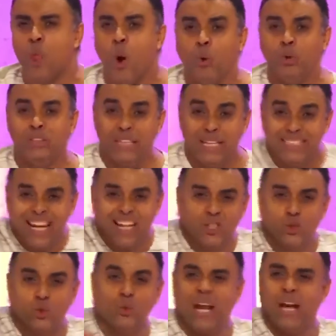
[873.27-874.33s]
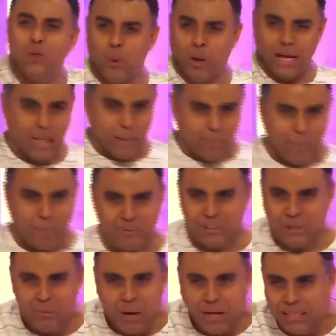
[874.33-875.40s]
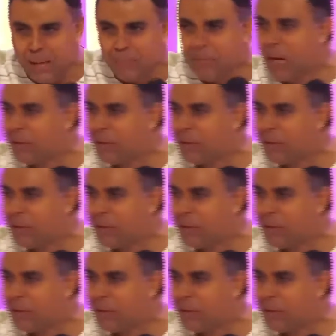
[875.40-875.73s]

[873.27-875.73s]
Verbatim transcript: Jesus stood and looked at the people and said, Look at them now.